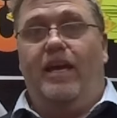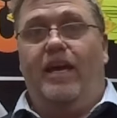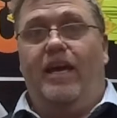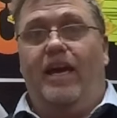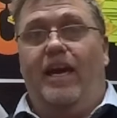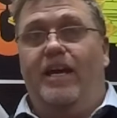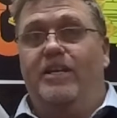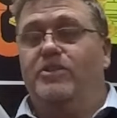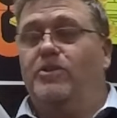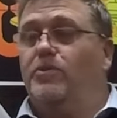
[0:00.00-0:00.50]

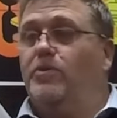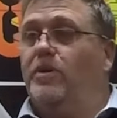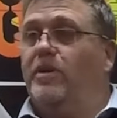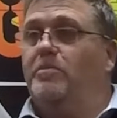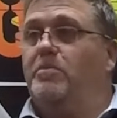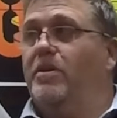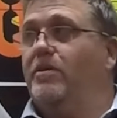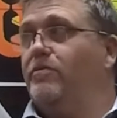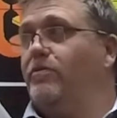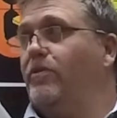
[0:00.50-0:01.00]
hasn't really
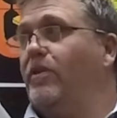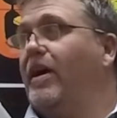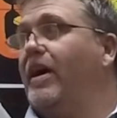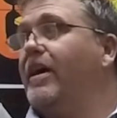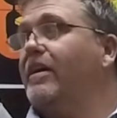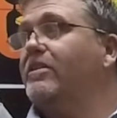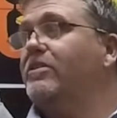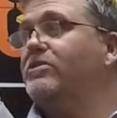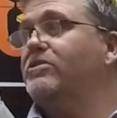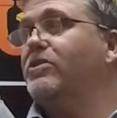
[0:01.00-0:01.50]
been
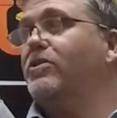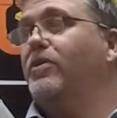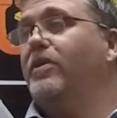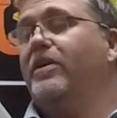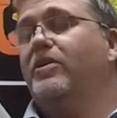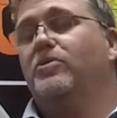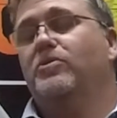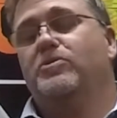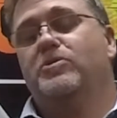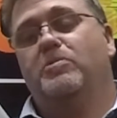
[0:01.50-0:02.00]
flagged as a
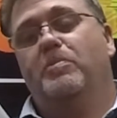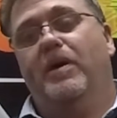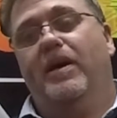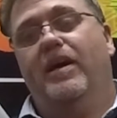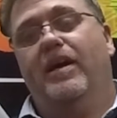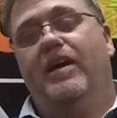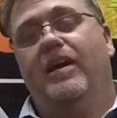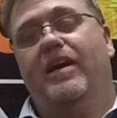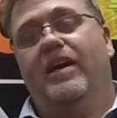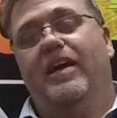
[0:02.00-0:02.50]
critical
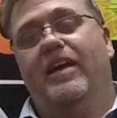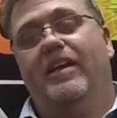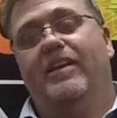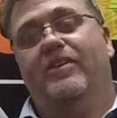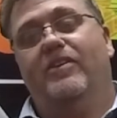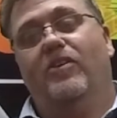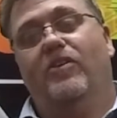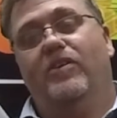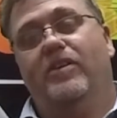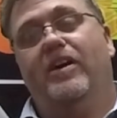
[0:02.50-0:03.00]
spare,
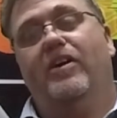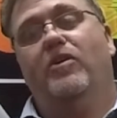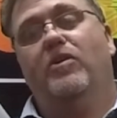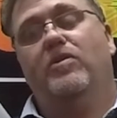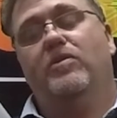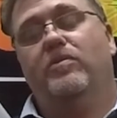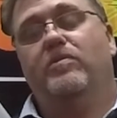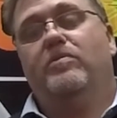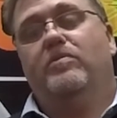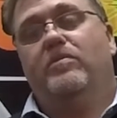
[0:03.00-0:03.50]
and I
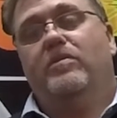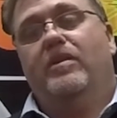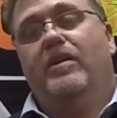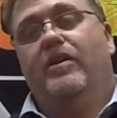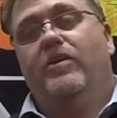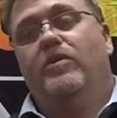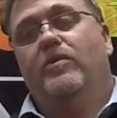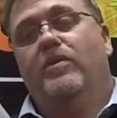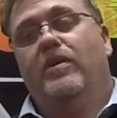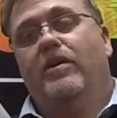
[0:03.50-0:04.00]
know,
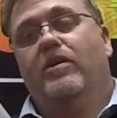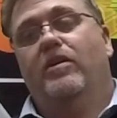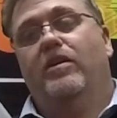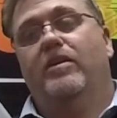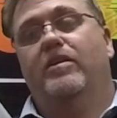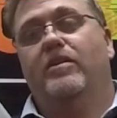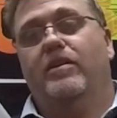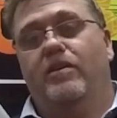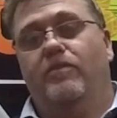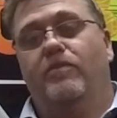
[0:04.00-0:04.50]

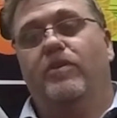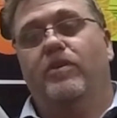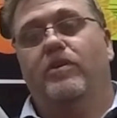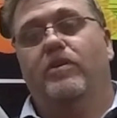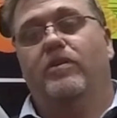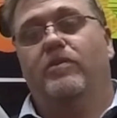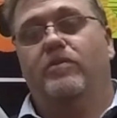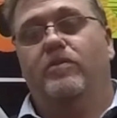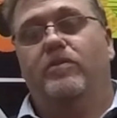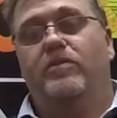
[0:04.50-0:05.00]
if
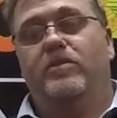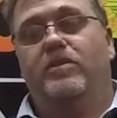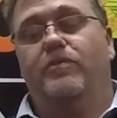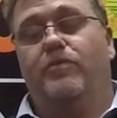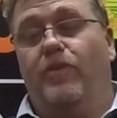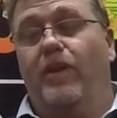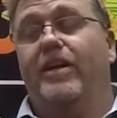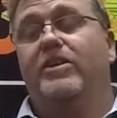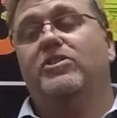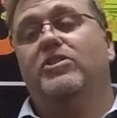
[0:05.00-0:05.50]
a
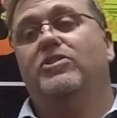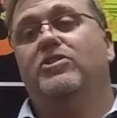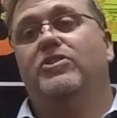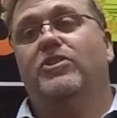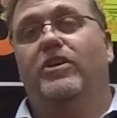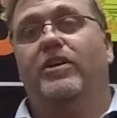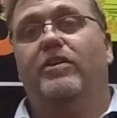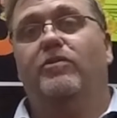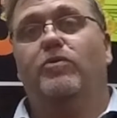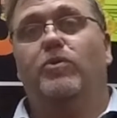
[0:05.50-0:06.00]
deflection
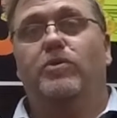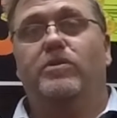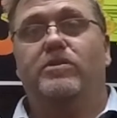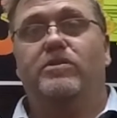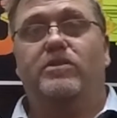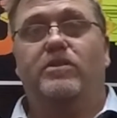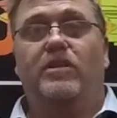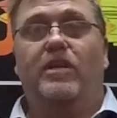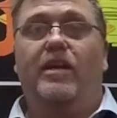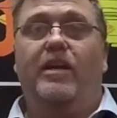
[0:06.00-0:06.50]
sheave
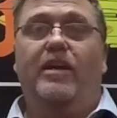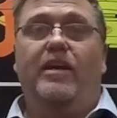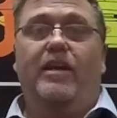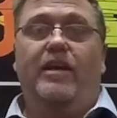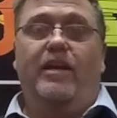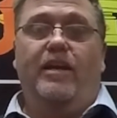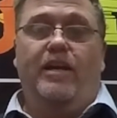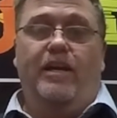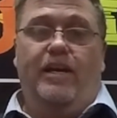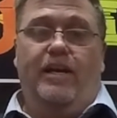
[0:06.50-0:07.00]
was
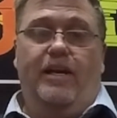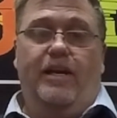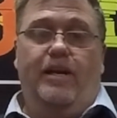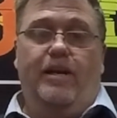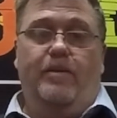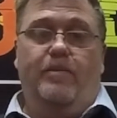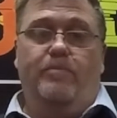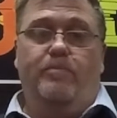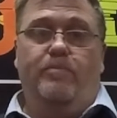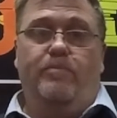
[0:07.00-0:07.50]

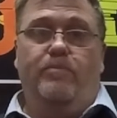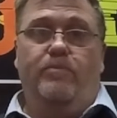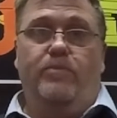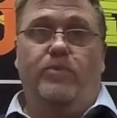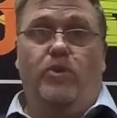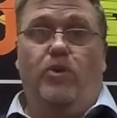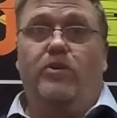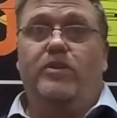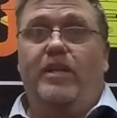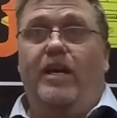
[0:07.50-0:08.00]

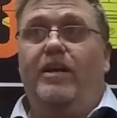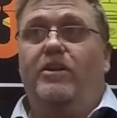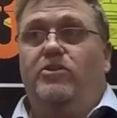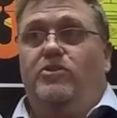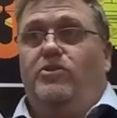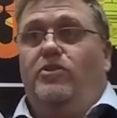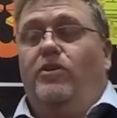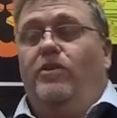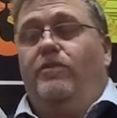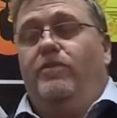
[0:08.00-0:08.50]
knocked out of
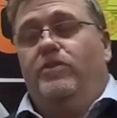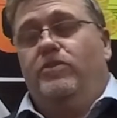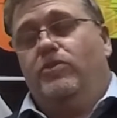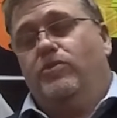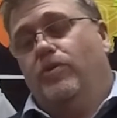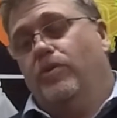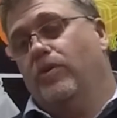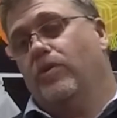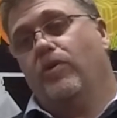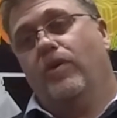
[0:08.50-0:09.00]
service
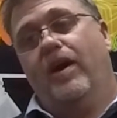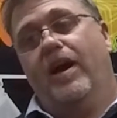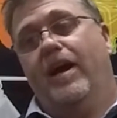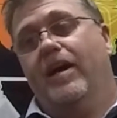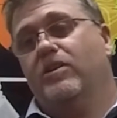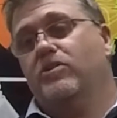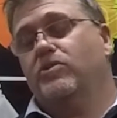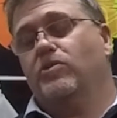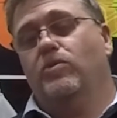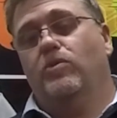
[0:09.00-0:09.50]
through
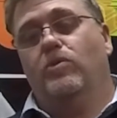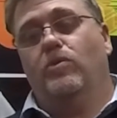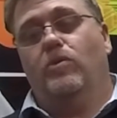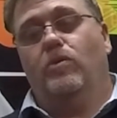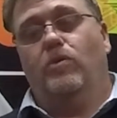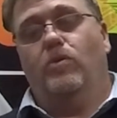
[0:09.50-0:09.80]
cracks or